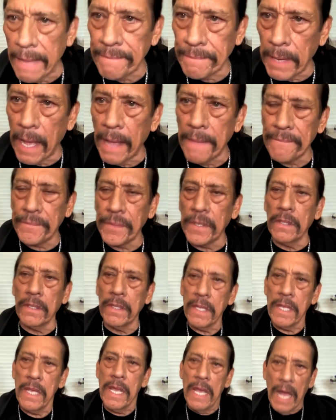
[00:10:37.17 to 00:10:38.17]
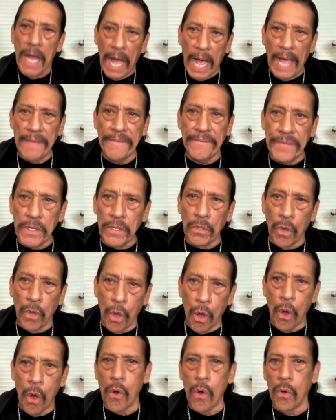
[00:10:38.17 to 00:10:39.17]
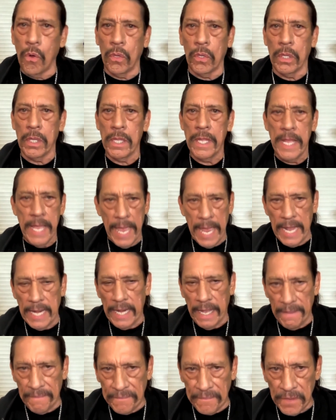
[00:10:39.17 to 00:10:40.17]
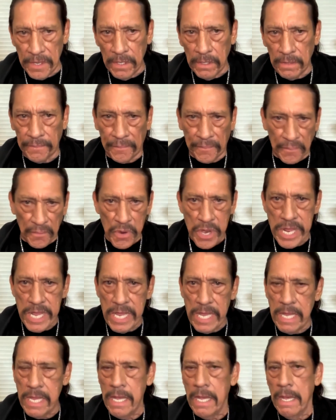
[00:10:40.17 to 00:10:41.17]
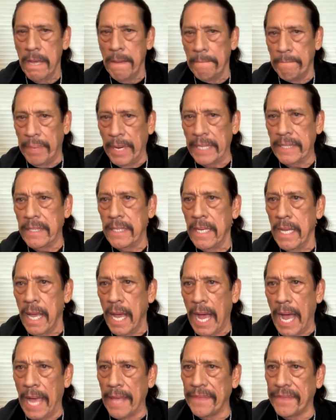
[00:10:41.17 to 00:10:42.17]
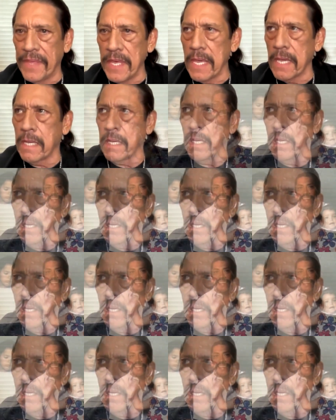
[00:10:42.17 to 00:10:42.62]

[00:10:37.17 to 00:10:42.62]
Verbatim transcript: I, I feel I feel whole and I feel free, but I think